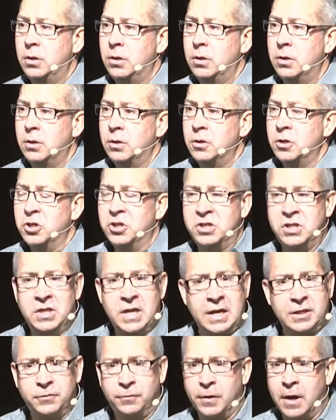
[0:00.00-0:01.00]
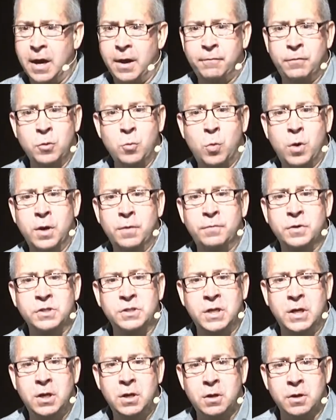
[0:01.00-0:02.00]
You see, that's for every one of us
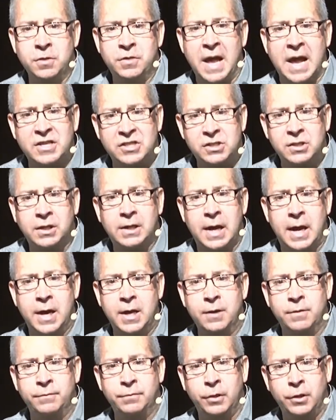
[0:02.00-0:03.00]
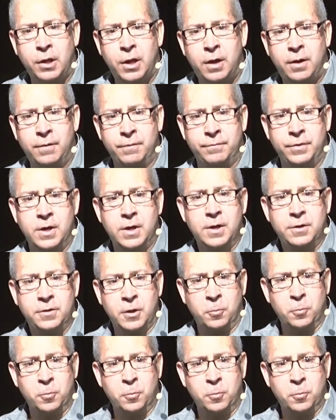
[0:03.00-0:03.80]
here. That's the kind of love that we